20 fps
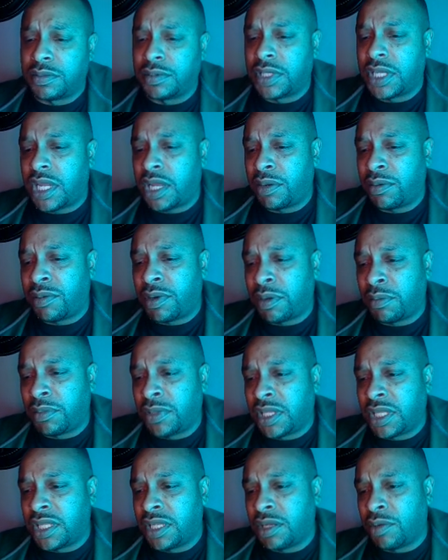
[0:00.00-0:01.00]
But now I'm
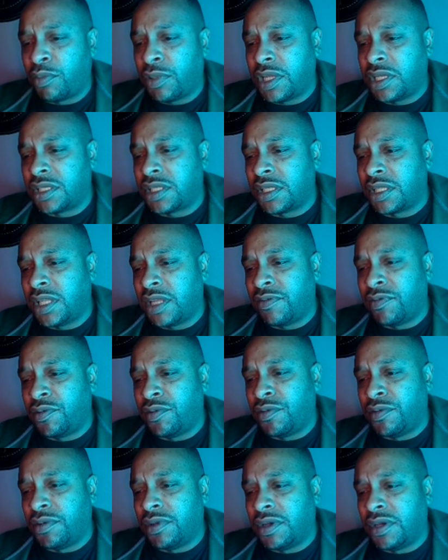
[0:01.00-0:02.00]
getting to wait until
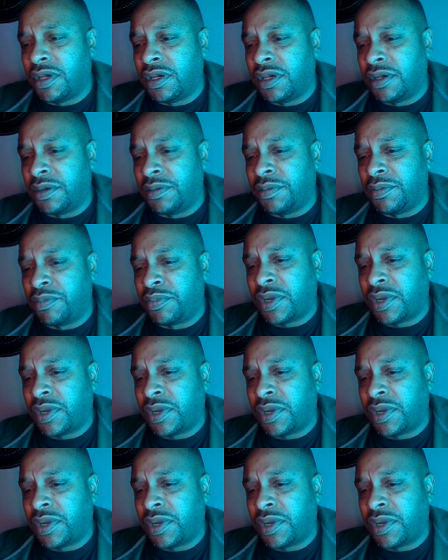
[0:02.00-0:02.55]
level uh,